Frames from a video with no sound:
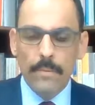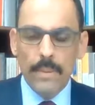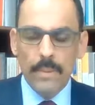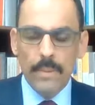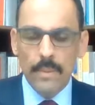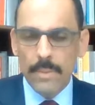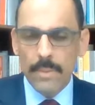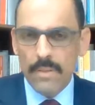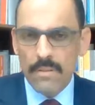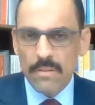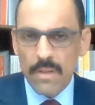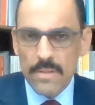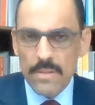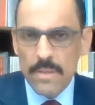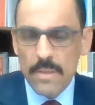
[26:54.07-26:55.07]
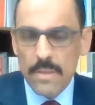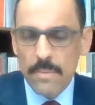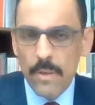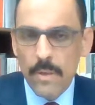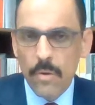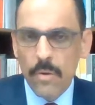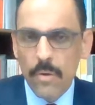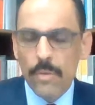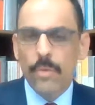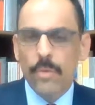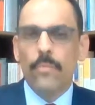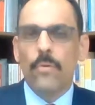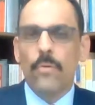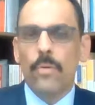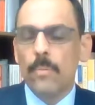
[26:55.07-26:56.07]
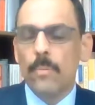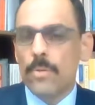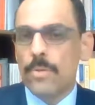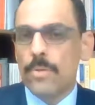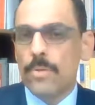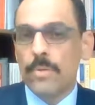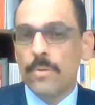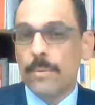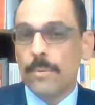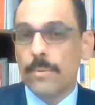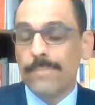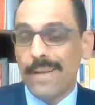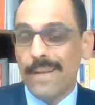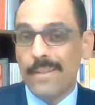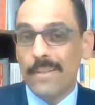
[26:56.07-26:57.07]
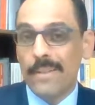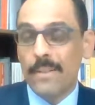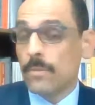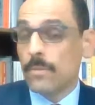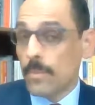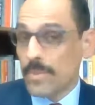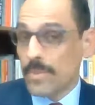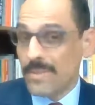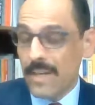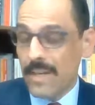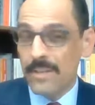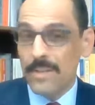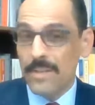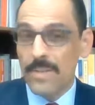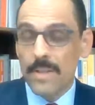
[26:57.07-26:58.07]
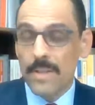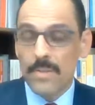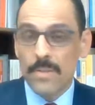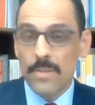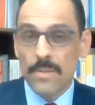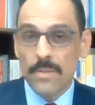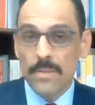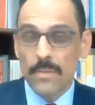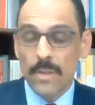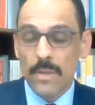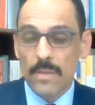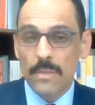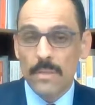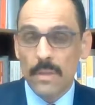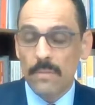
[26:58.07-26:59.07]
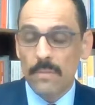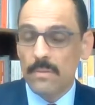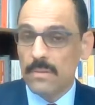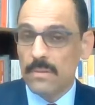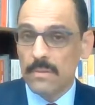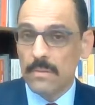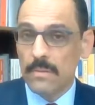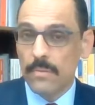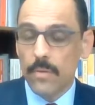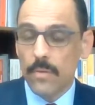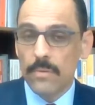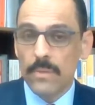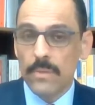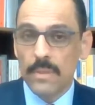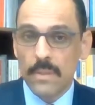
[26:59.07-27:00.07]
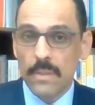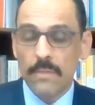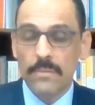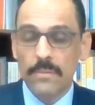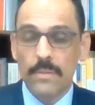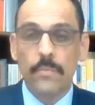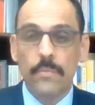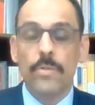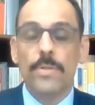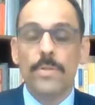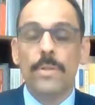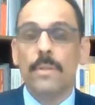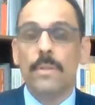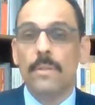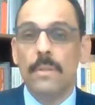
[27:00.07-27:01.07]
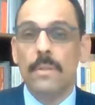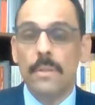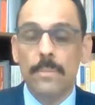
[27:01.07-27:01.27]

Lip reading: The Libyan crisis has been going on for almost 9 years, almost 10 years now, since 2011, since the fall of Gaddafi. Unfortunately, the